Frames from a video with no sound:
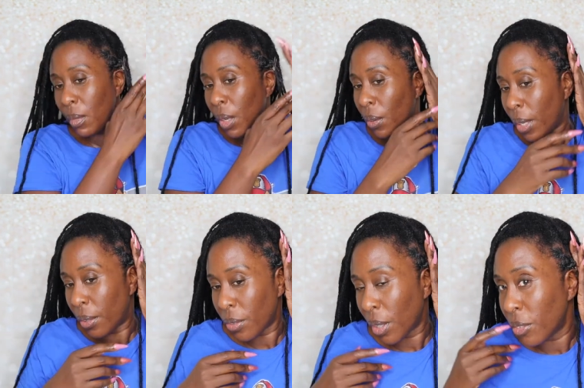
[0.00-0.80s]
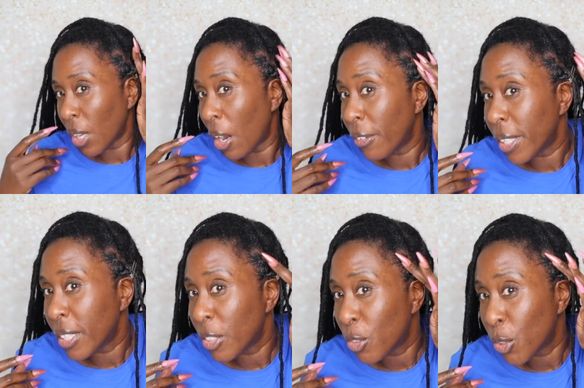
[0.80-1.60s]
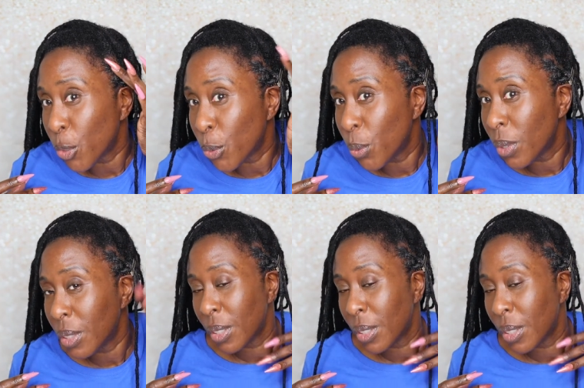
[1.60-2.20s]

Okay, so I already did two.